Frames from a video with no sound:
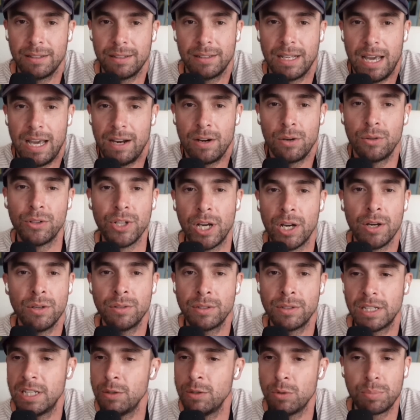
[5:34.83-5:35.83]
I don't know
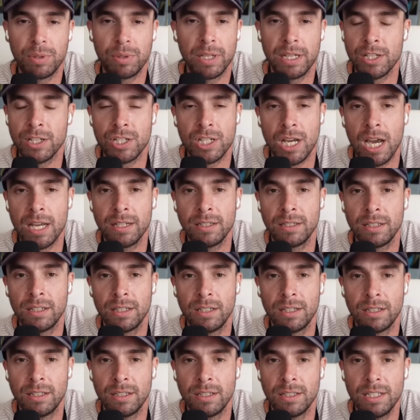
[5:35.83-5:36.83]
that he would play and shine.
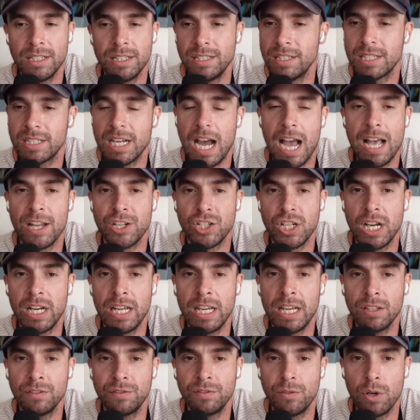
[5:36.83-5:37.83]
This is Kyle
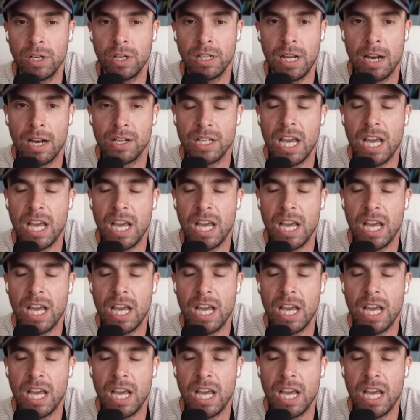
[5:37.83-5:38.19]
Shanahan, the 49ers.